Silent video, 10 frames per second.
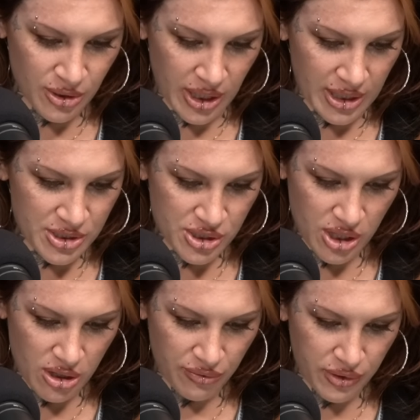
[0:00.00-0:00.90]
okay,
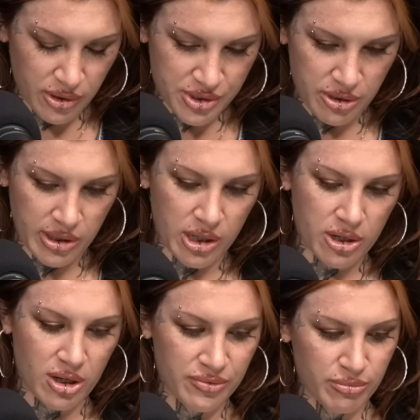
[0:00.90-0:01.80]
so a few years ago I got a
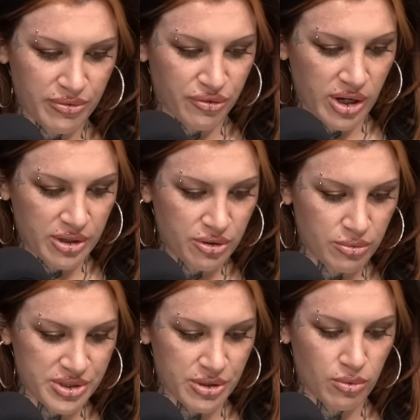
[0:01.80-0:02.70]
call from a friend who
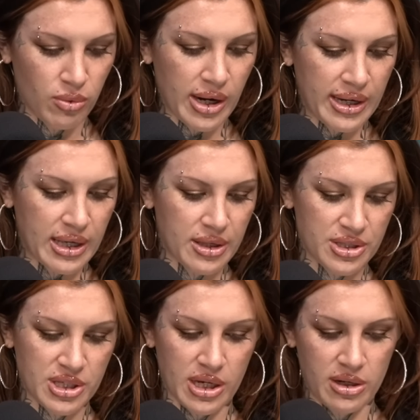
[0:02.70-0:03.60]
was in Hawaii that
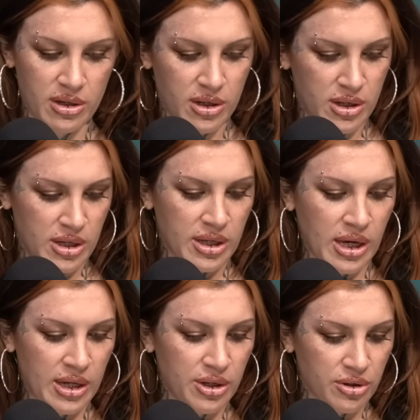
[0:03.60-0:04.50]
said,
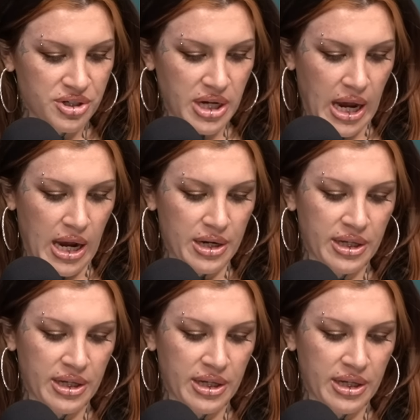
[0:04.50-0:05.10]
"Get your dad.